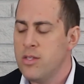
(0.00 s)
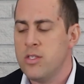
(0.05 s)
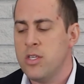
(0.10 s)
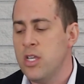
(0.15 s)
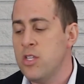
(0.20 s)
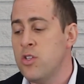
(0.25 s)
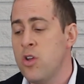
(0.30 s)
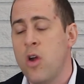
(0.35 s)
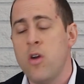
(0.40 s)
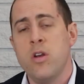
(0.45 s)

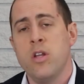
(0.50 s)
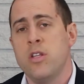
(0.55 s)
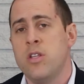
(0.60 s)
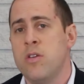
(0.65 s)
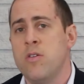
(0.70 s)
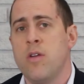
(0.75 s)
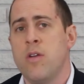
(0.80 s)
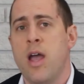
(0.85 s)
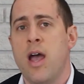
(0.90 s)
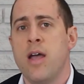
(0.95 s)
It's hard to
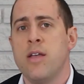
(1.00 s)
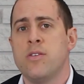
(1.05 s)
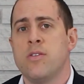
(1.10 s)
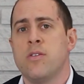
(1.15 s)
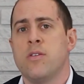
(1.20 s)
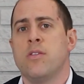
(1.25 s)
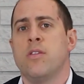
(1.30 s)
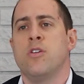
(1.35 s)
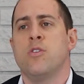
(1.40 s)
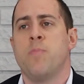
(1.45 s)
do, guys.
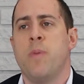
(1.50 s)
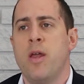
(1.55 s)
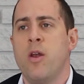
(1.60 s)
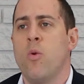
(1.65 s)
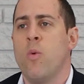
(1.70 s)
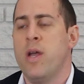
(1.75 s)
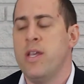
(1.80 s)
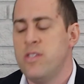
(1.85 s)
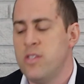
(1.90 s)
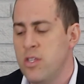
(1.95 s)
There's better
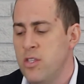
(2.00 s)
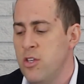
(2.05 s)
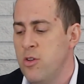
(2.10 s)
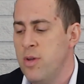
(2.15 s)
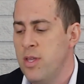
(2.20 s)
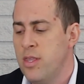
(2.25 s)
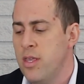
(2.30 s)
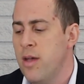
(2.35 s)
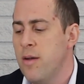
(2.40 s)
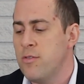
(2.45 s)
ways to do
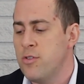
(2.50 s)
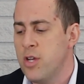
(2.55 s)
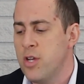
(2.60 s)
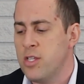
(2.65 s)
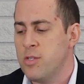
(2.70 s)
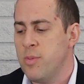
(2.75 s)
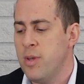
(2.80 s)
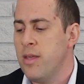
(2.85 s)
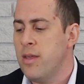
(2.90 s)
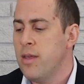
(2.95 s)
it, though.
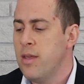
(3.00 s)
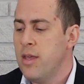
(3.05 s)
Trust me.